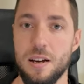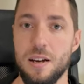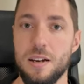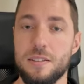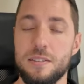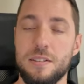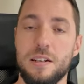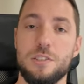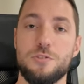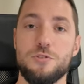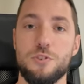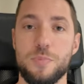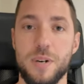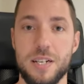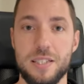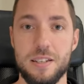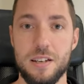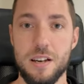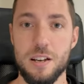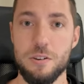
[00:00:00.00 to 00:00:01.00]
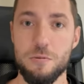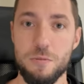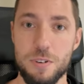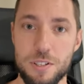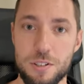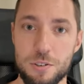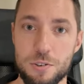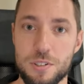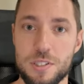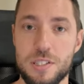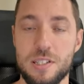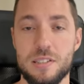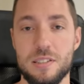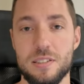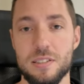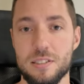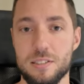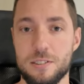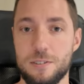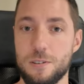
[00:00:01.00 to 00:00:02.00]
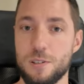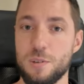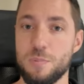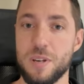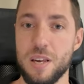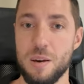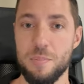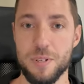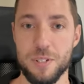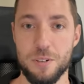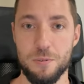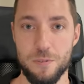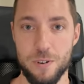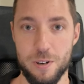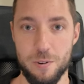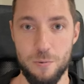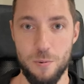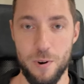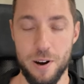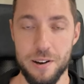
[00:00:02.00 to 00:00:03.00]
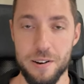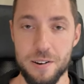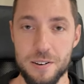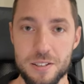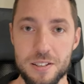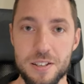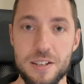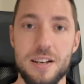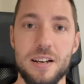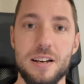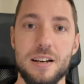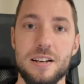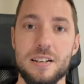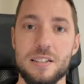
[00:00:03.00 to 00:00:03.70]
And that dramatically reduces the startup capital required,